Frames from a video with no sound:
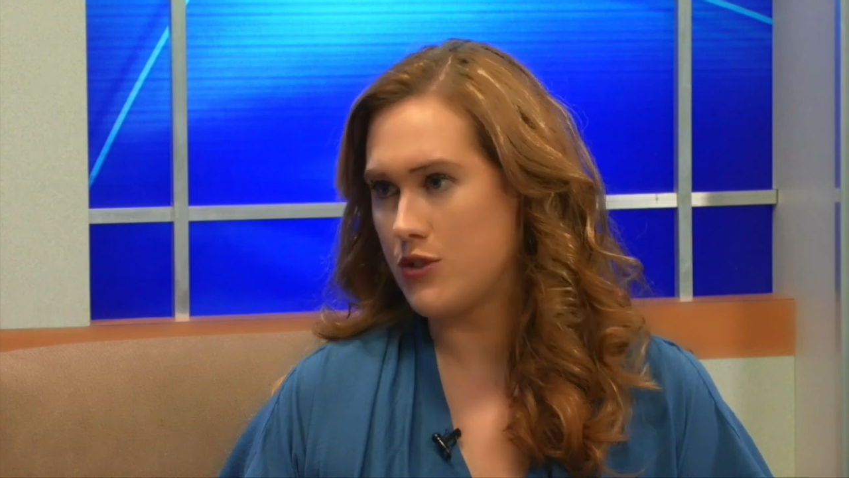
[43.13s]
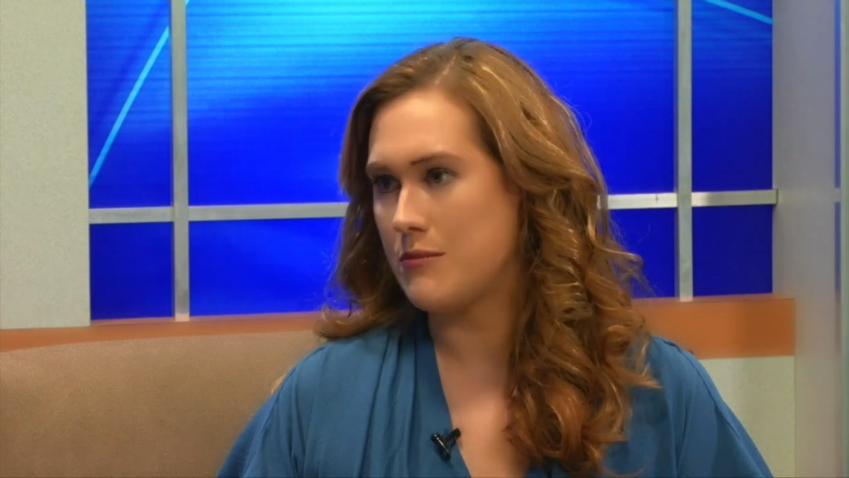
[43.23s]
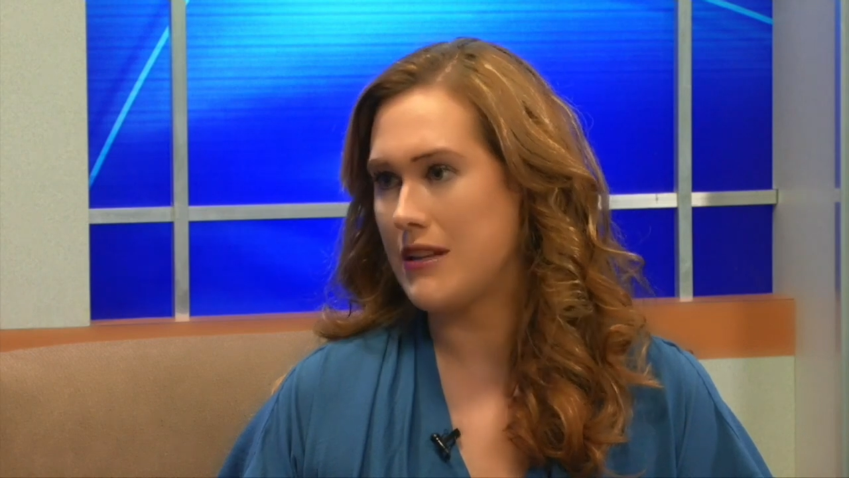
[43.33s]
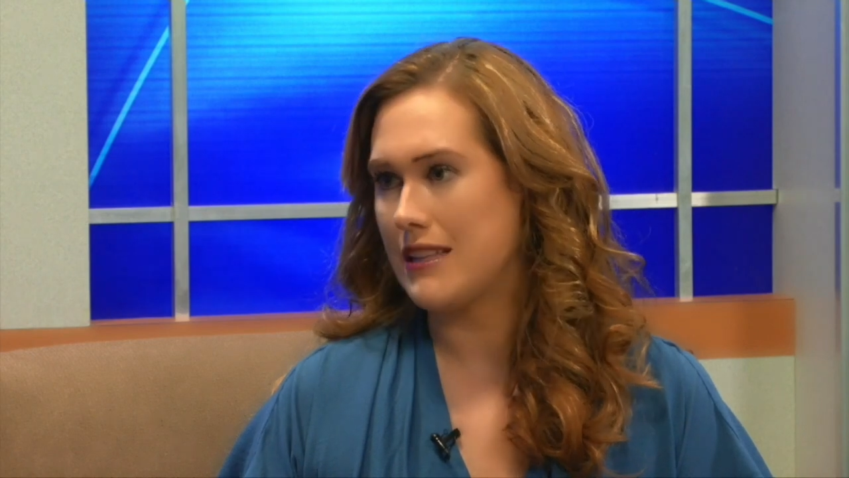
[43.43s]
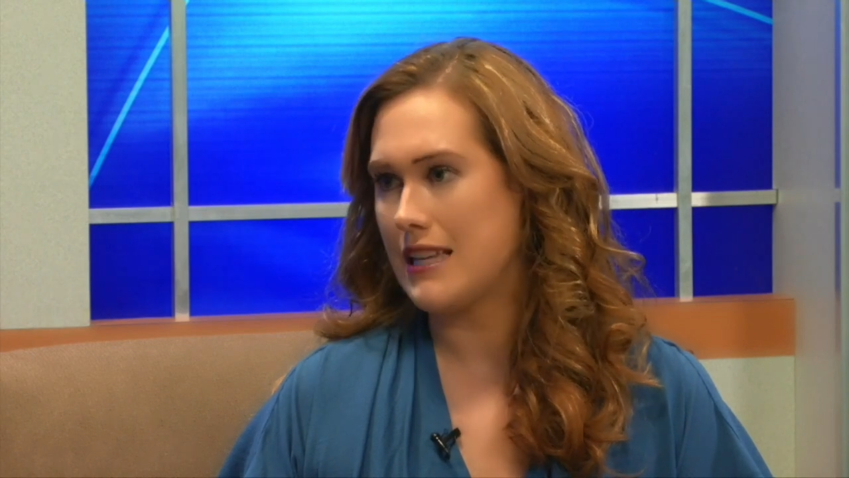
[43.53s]

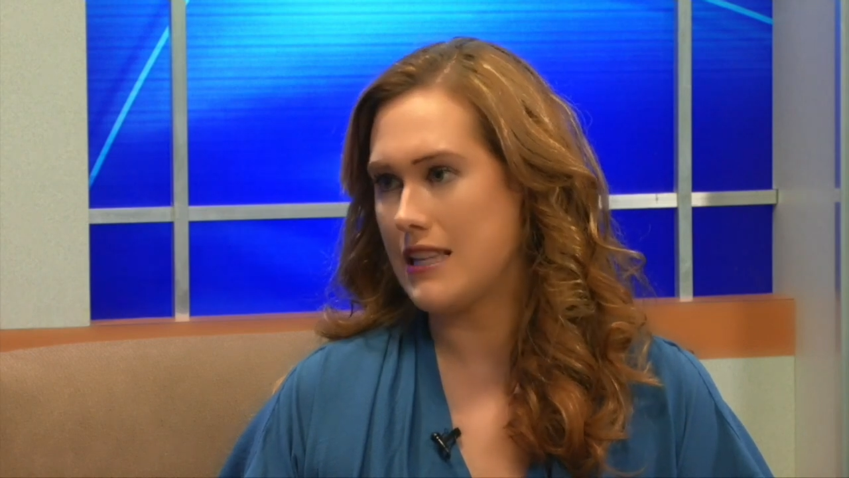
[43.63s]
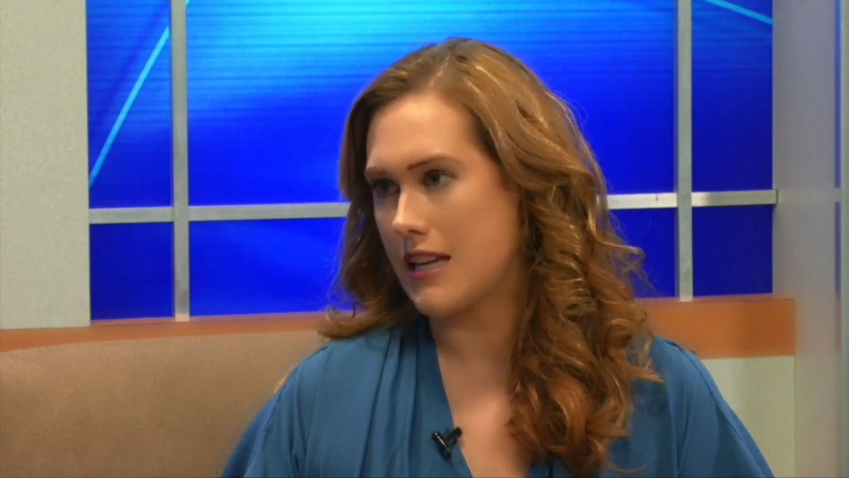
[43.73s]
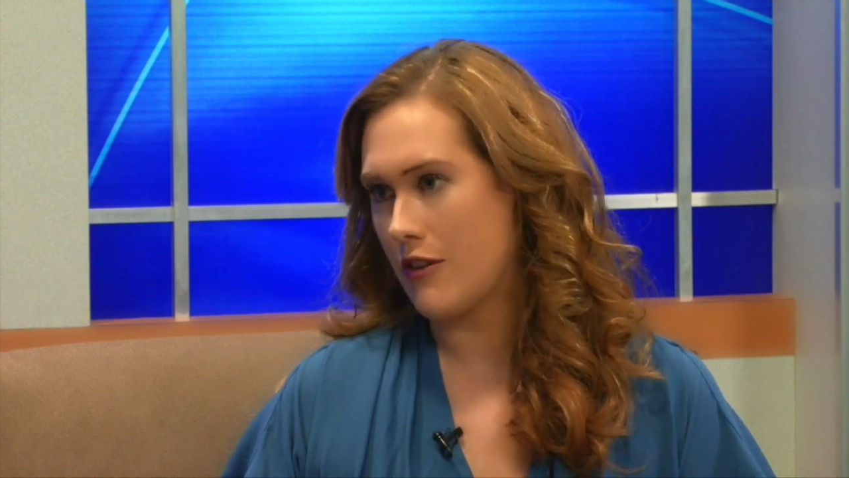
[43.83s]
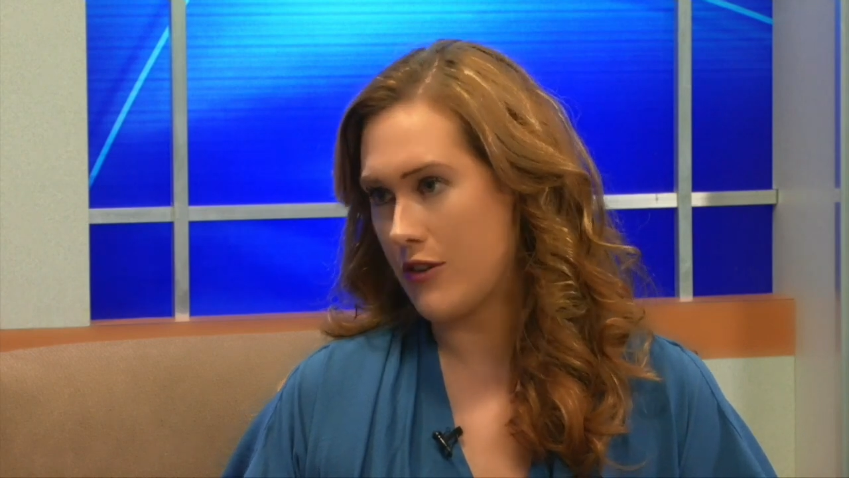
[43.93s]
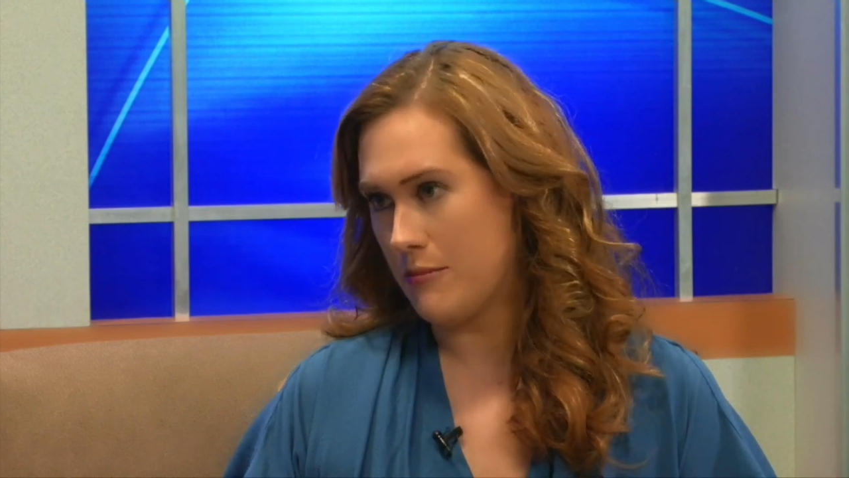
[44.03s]
ultimately
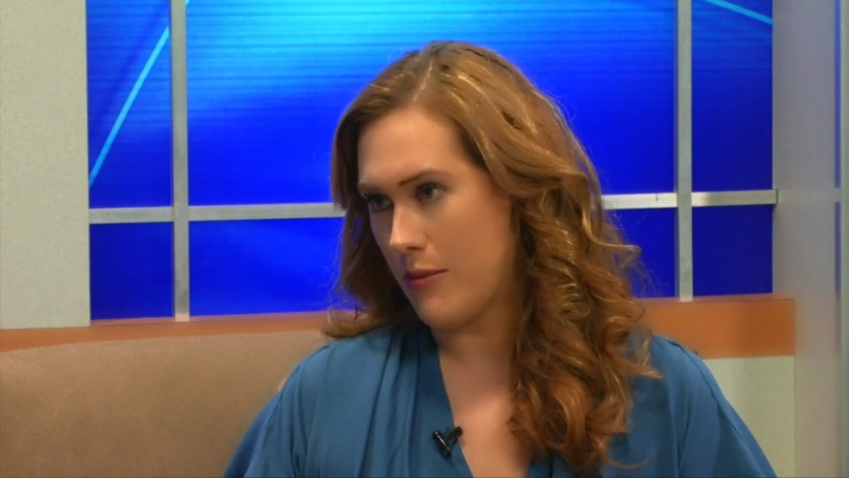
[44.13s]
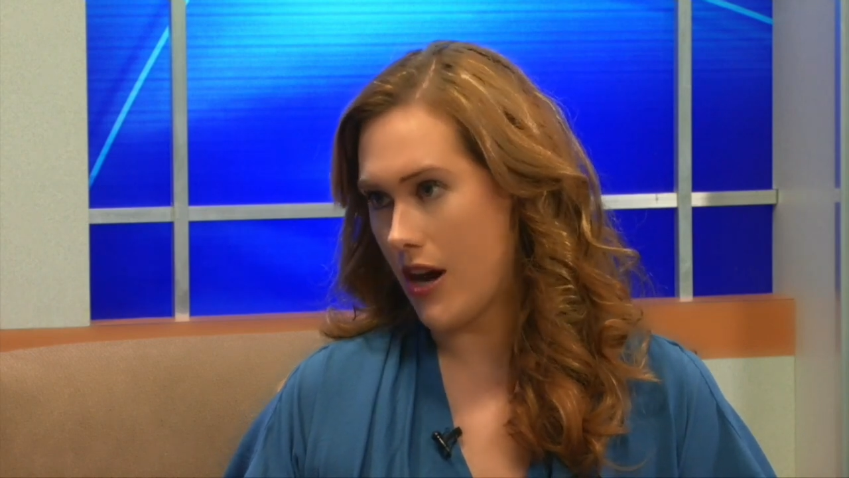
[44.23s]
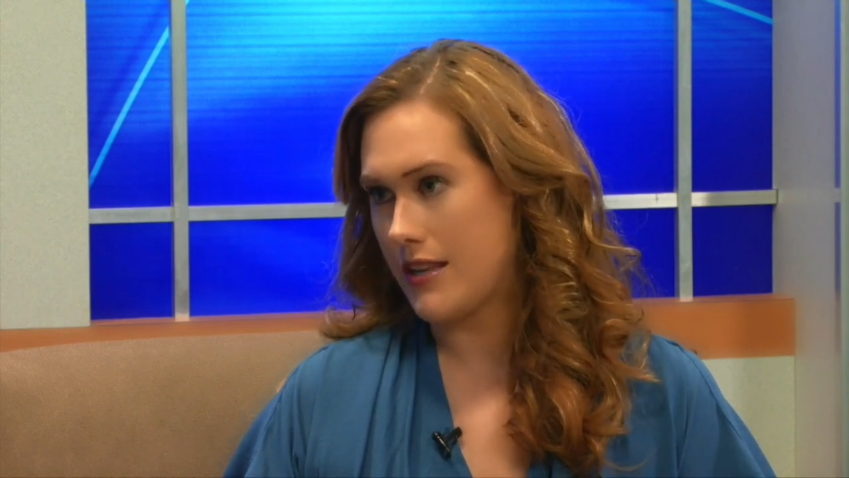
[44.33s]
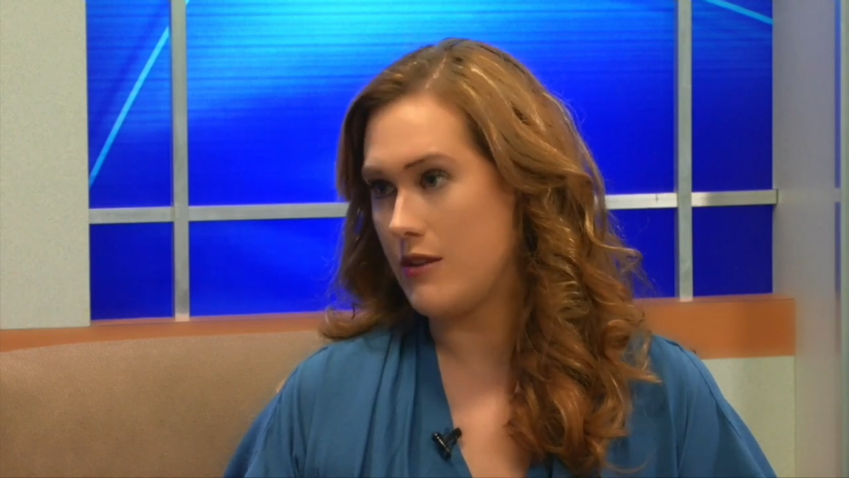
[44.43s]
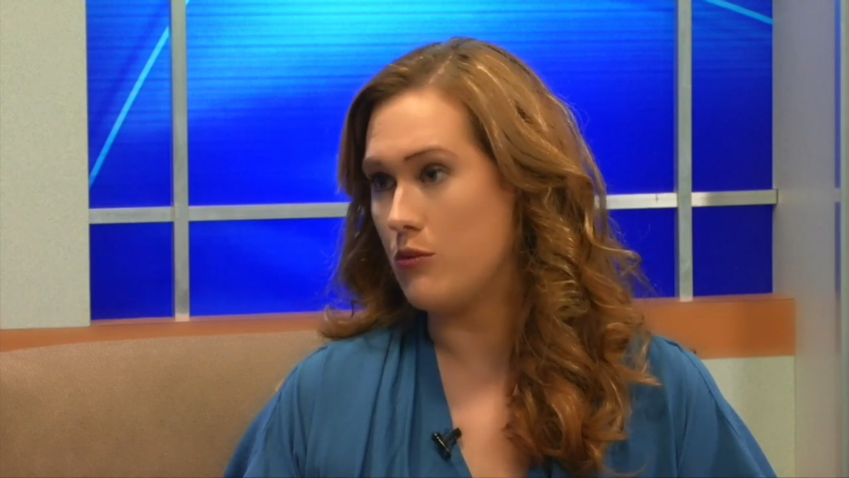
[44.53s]
the governing
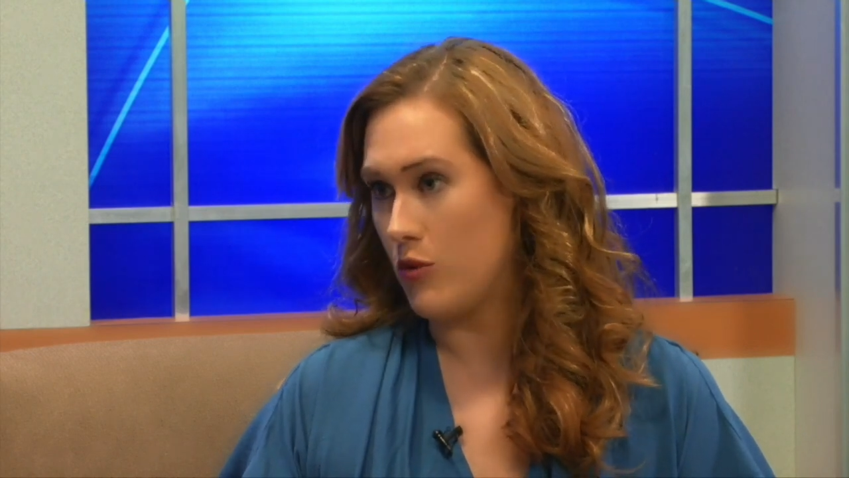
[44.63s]
body